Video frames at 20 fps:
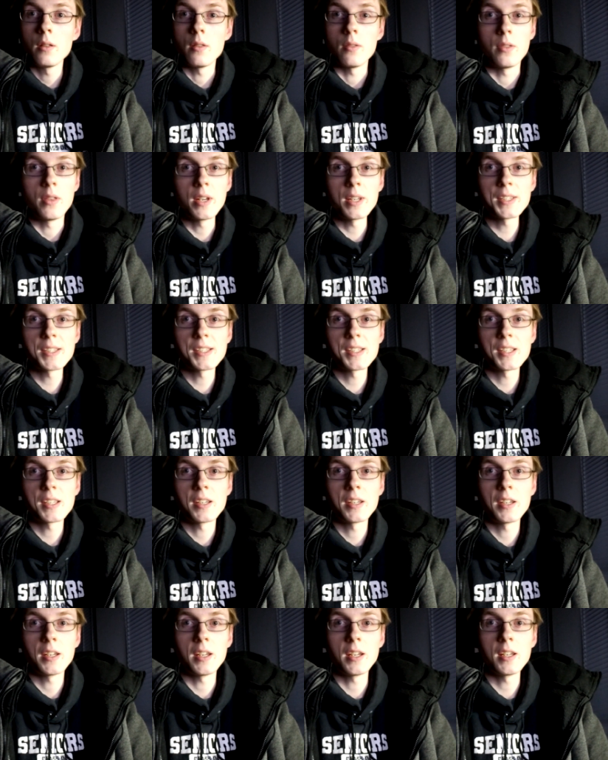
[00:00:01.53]
This
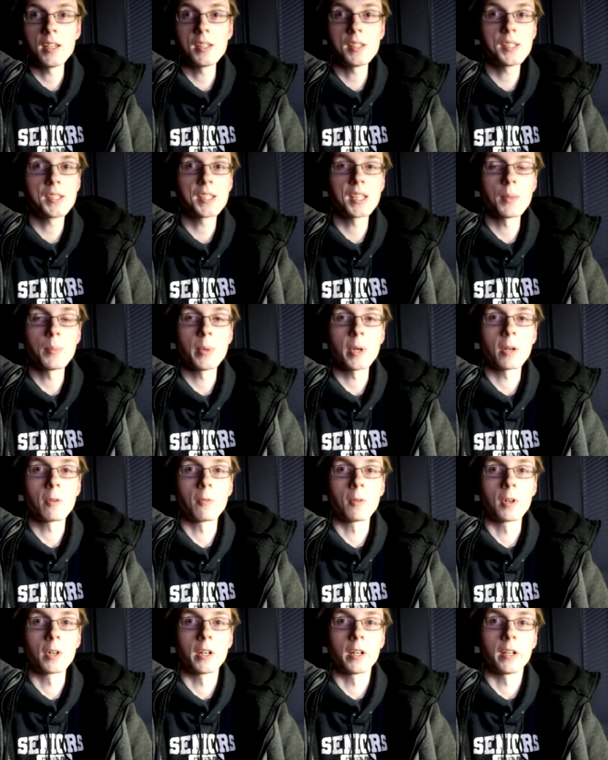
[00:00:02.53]
is the big
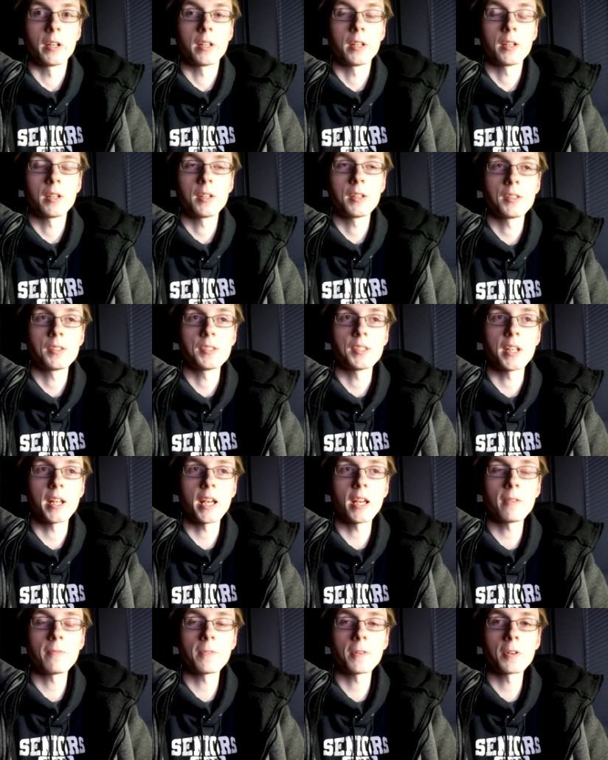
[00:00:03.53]
one.
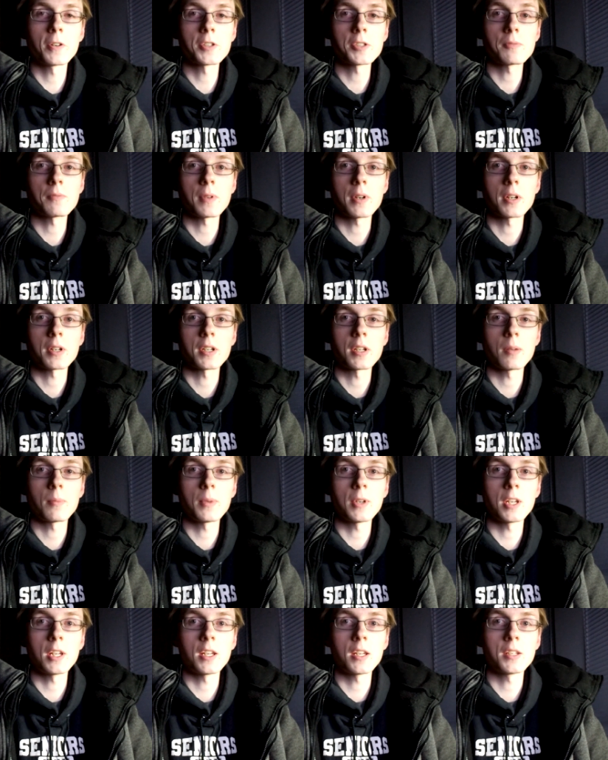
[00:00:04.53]
Today, folks, we're going to
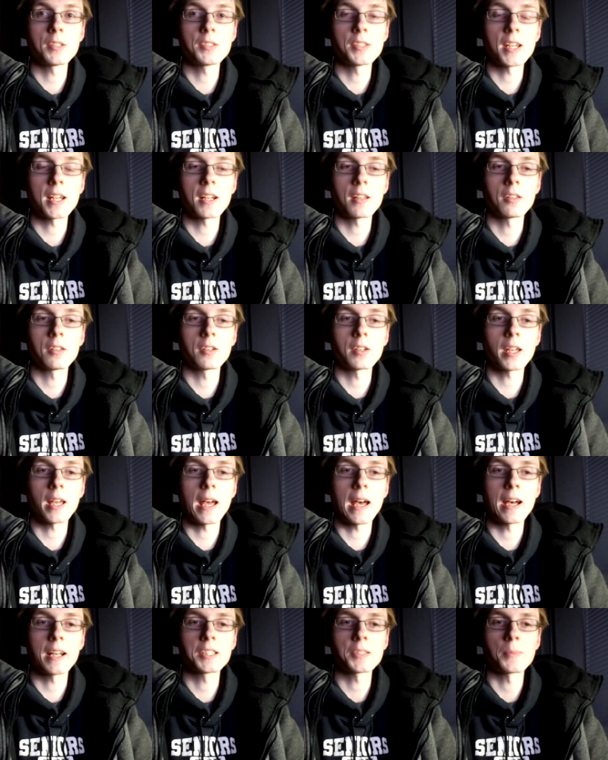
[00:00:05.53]
be taking a look
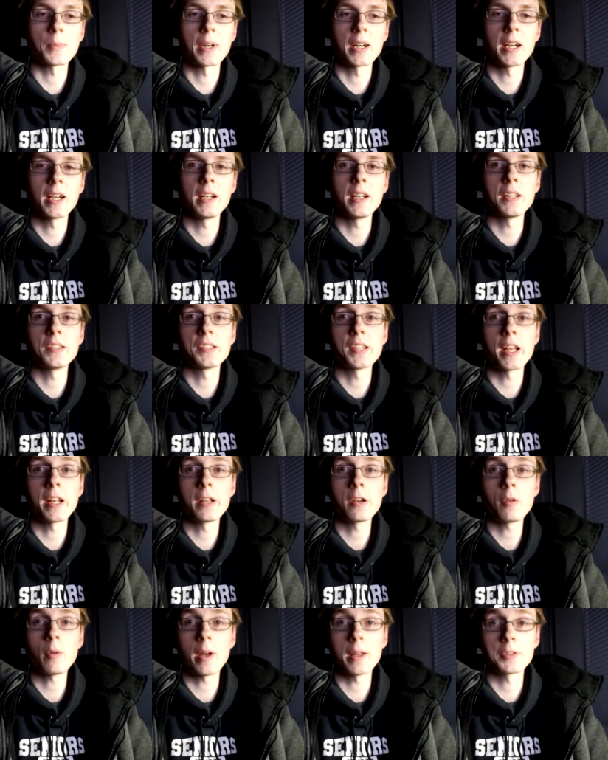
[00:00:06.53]
at my
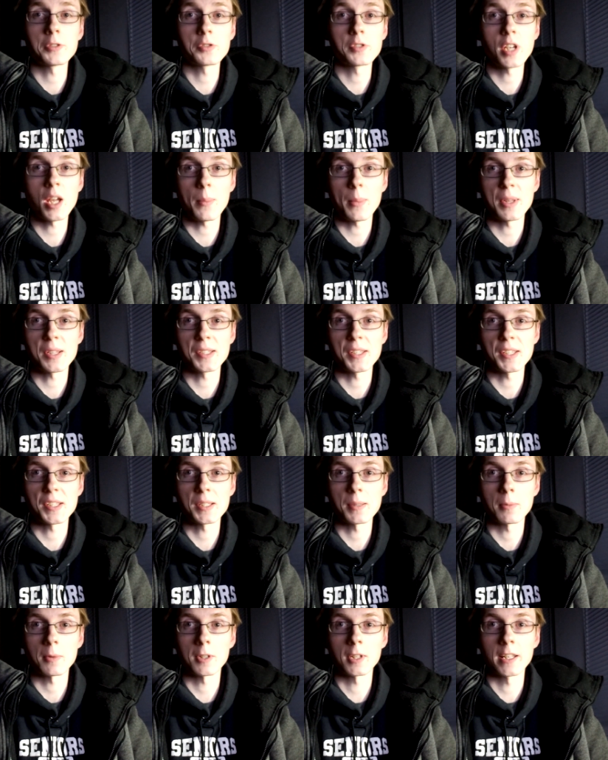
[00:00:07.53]
Nintendo Entertainment
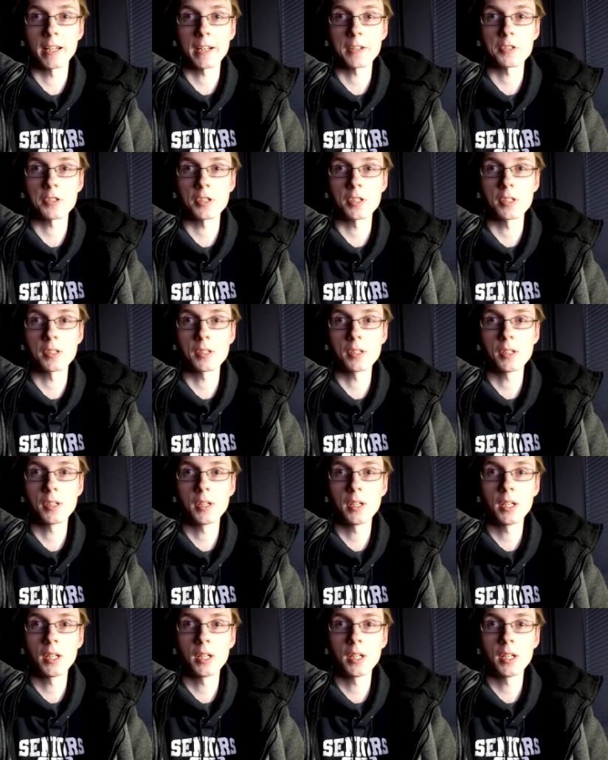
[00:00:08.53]
System collection.